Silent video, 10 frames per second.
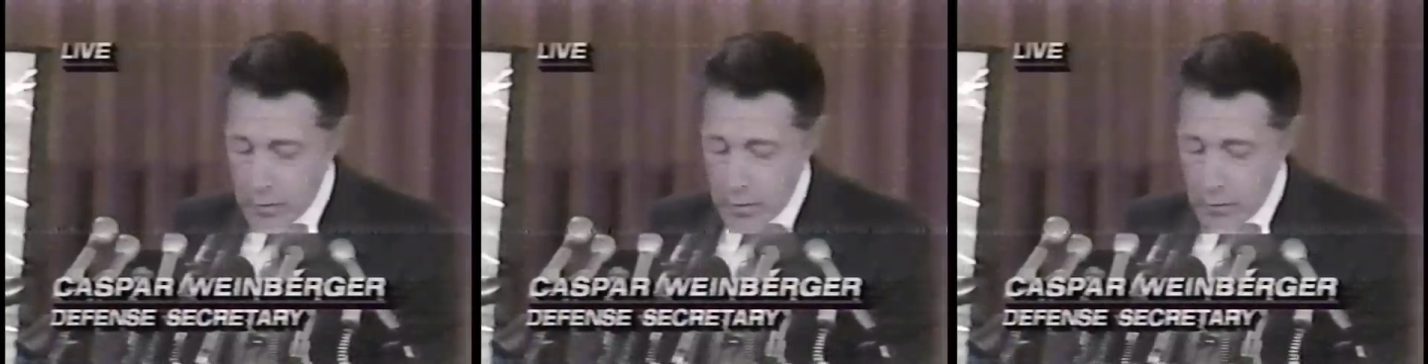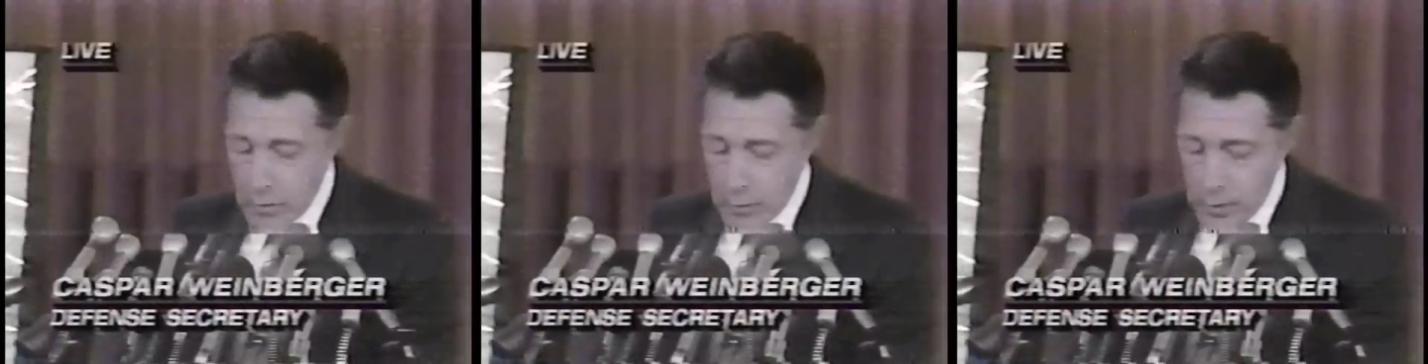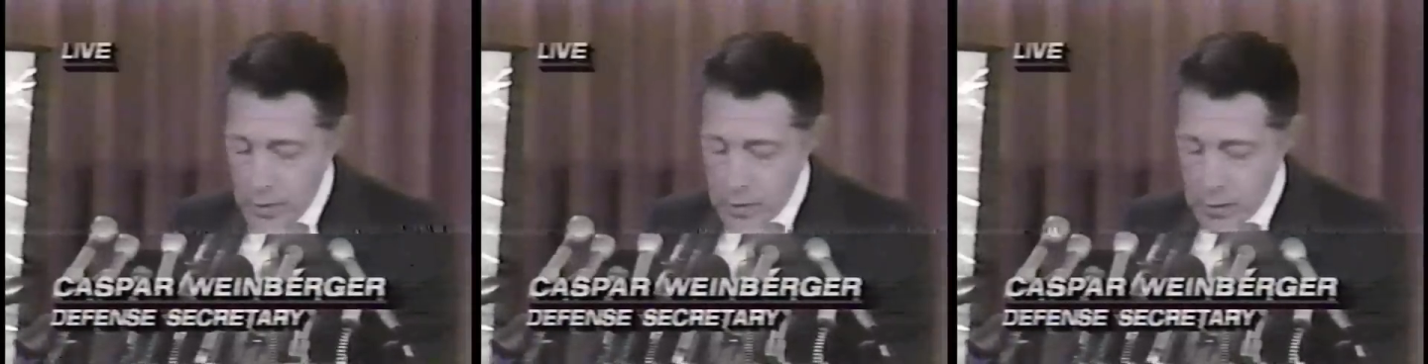will
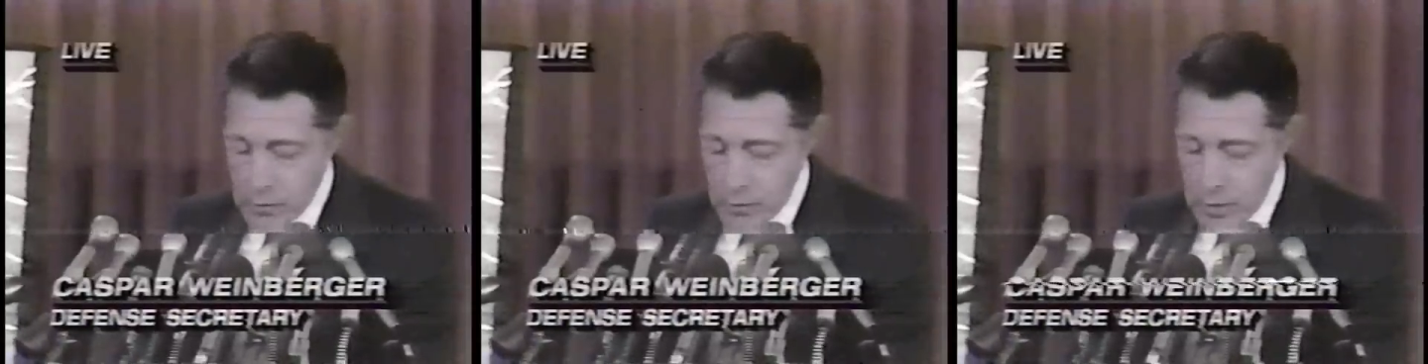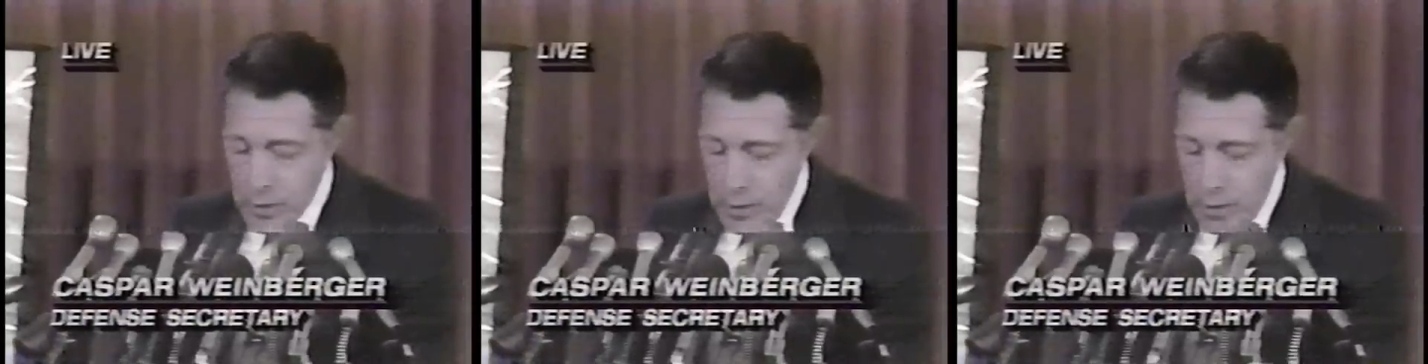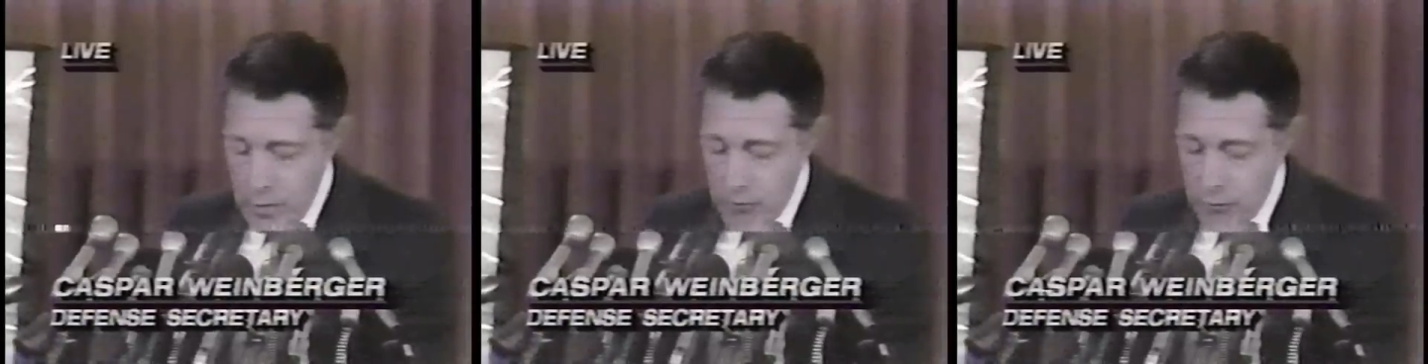mean that the
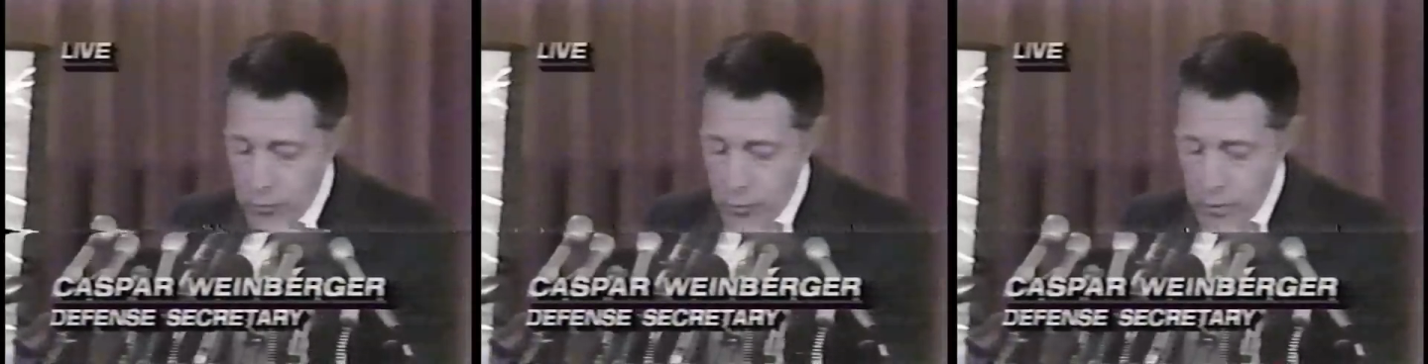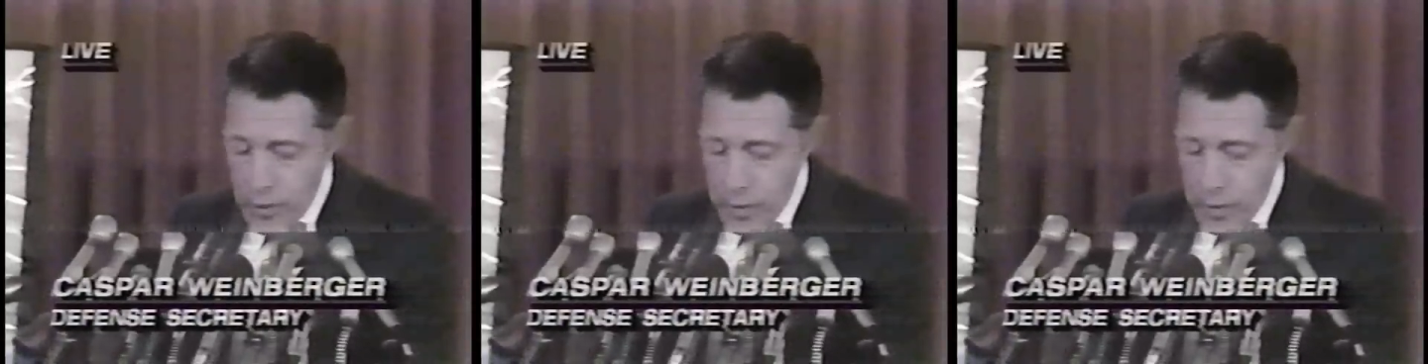4,